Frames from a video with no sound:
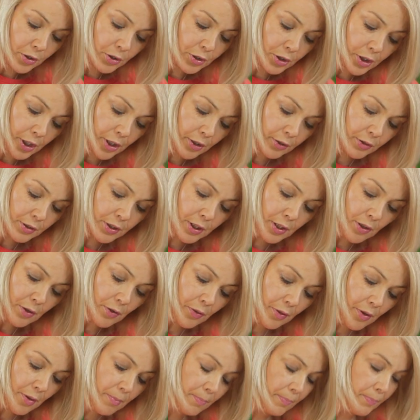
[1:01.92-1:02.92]
good coating
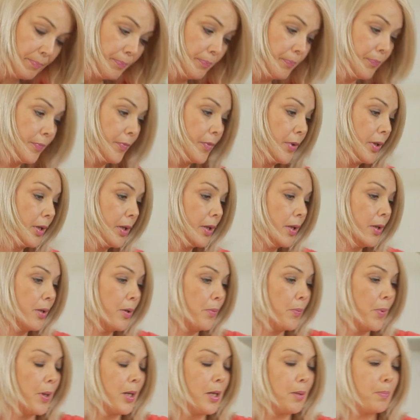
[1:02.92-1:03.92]
on them,
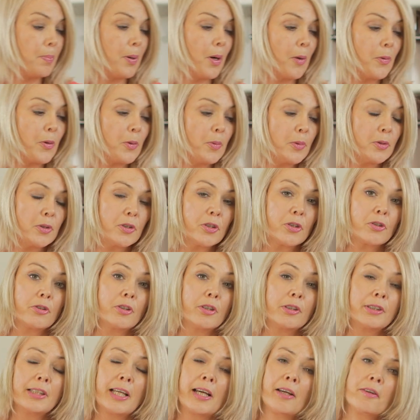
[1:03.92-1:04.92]
we're going to pop them under the
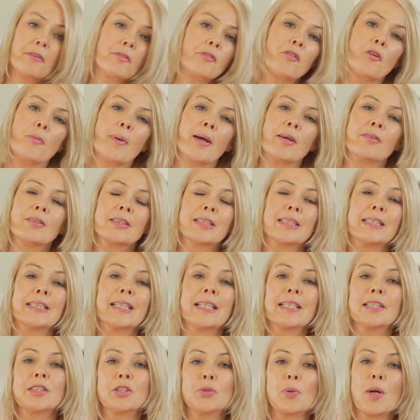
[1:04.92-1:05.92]
grill now for about
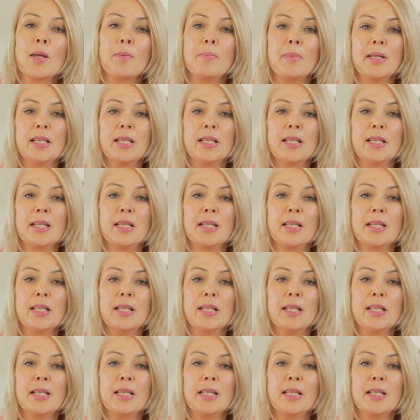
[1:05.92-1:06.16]
six to eight